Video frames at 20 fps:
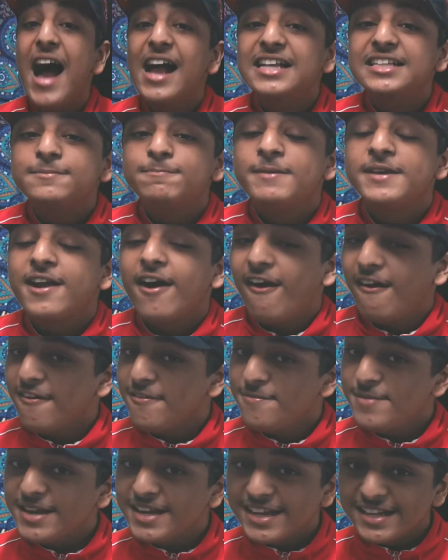I speak
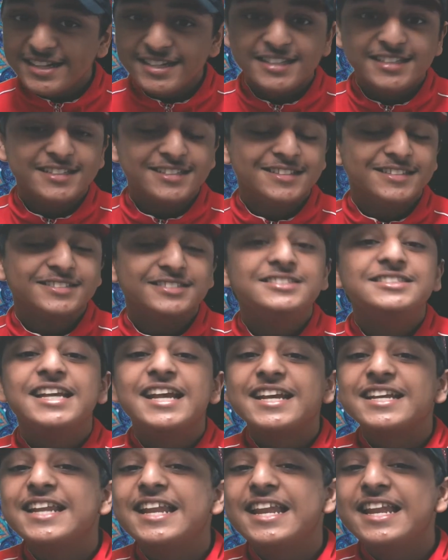Arabic and English
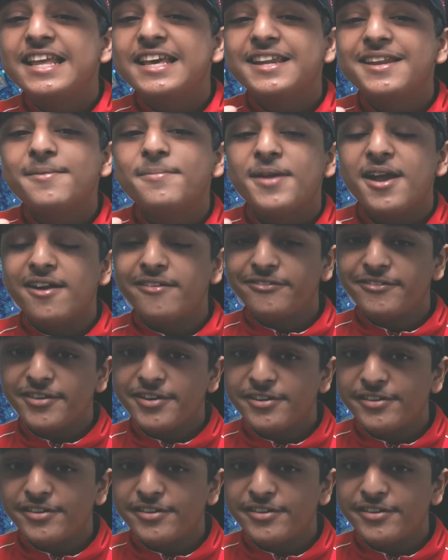and a little bit of